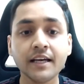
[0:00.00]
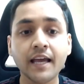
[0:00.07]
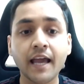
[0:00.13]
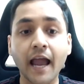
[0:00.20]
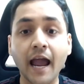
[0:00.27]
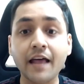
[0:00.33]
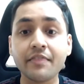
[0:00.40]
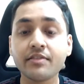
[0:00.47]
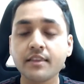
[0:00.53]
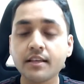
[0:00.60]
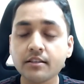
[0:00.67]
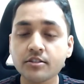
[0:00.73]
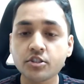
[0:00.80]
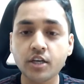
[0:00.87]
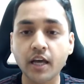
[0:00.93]
and
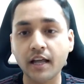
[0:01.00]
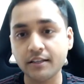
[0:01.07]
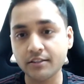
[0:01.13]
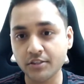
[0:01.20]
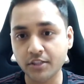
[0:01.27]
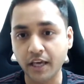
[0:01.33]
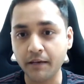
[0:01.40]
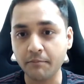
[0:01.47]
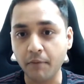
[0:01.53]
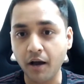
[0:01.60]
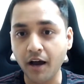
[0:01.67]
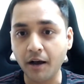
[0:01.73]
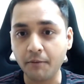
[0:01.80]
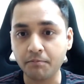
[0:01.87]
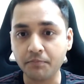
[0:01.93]
this challenge came
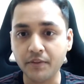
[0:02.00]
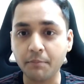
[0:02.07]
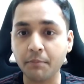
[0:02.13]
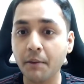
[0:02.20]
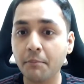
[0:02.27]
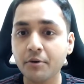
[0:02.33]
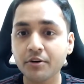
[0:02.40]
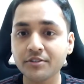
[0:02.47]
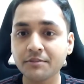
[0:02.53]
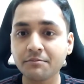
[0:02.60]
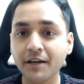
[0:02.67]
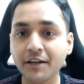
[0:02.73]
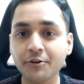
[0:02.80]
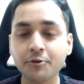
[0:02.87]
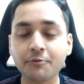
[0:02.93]
up. The members in
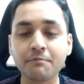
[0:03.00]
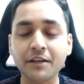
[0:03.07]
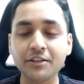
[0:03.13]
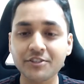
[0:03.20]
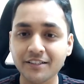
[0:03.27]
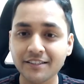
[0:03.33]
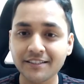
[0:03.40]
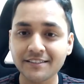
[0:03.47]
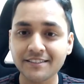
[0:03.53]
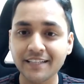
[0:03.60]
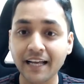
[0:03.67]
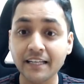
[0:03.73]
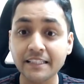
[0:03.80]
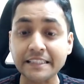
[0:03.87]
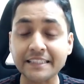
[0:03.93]
my group mentioned these
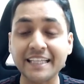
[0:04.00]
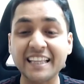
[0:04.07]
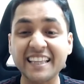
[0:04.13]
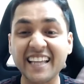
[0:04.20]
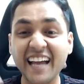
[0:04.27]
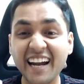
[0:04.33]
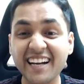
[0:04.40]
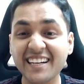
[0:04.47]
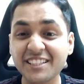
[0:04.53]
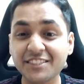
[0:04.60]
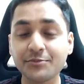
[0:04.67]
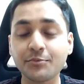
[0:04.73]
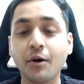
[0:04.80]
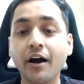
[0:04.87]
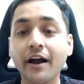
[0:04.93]
challenges, and that is
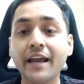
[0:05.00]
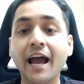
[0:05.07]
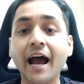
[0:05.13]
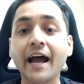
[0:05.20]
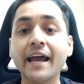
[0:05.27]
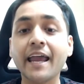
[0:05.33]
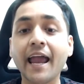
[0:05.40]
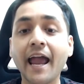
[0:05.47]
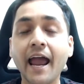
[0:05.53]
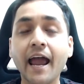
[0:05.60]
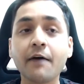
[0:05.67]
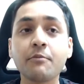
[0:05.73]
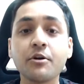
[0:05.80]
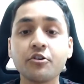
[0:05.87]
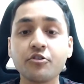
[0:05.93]
why I
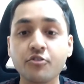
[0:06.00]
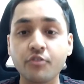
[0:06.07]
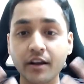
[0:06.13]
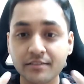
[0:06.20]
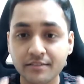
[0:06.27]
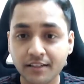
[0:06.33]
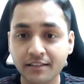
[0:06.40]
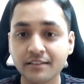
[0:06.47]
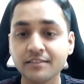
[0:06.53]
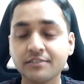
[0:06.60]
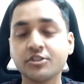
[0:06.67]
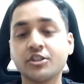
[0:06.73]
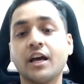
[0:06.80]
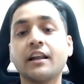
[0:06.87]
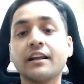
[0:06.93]
am addressing this
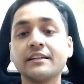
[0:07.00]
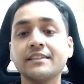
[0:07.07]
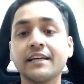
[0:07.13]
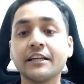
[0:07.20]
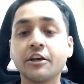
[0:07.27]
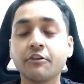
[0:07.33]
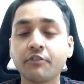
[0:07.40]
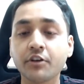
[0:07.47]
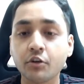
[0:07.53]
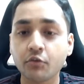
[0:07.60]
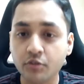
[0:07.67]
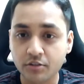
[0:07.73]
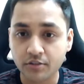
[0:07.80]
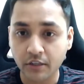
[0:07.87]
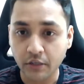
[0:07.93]
challenge and giving you
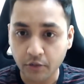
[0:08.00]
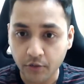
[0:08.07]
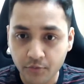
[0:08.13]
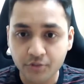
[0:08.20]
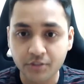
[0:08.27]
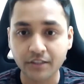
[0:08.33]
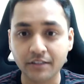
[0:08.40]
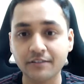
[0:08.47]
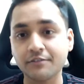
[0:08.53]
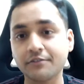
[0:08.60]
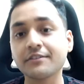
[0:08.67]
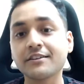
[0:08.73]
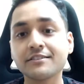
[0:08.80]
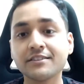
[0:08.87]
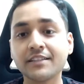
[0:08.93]
the solution to
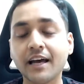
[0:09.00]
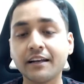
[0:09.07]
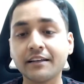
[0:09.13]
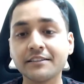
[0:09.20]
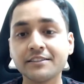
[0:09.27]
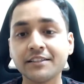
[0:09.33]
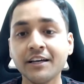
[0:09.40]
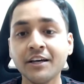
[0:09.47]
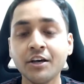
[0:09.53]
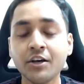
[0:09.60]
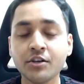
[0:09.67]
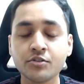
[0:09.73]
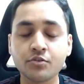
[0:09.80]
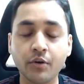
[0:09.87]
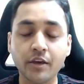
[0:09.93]
this challenge.
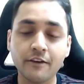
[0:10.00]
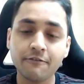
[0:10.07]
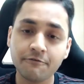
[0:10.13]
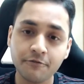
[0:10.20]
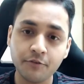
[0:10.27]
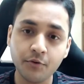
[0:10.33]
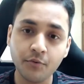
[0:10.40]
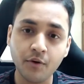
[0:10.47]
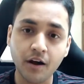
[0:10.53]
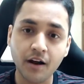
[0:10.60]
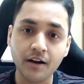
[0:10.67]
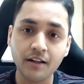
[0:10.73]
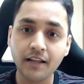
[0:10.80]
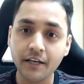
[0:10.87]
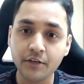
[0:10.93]
So if you are
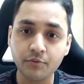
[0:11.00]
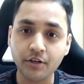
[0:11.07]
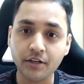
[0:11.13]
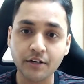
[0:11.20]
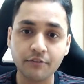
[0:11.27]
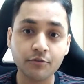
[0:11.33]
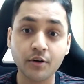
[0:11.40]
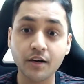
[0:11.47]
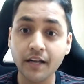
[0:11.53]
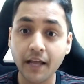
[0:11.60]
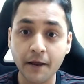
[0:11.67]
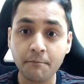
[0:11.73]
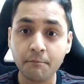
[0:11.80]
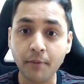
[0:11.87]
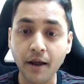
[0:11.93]
a Lightworker, if you are an
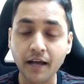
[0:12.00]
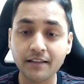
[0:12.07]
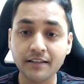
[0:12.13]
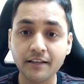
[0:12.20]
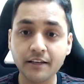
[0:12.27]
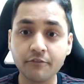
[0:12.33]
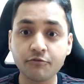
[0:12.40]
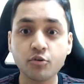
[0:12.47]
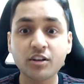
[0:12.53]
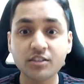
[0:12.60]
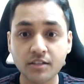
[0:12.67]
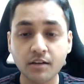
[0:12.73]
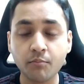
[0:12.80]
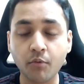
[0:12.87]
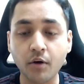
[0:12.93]
empath, if you are
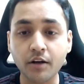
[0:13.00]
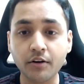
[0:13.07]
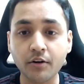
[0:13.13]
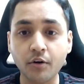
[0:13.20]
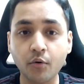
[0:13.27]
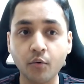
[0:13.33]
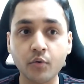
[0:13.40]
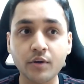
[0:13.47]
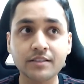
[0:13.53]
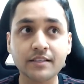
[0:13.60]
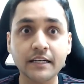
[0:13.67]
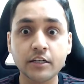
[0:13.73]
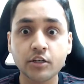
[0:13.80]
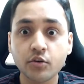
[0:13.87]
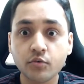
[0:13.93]
someone who is
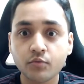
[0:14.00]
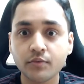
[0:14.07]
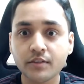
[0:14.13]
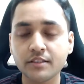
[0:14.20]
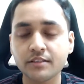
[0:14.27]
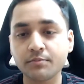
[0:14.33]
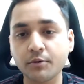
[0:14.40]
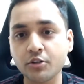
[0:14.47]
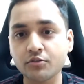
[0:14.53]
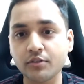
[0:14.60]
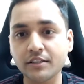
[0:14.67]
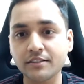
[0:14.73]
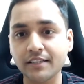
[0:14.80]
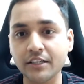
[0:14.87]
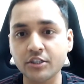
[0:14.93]
in tune with the spiritual
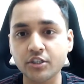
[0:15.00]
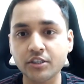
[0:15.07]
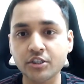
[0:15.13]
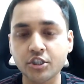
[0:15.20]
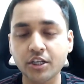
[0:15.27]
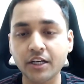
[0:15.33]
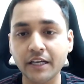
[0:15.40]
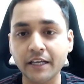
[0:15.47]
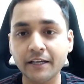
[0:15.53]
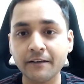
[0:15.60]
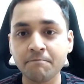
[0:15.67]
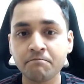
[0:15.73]
ascension journey,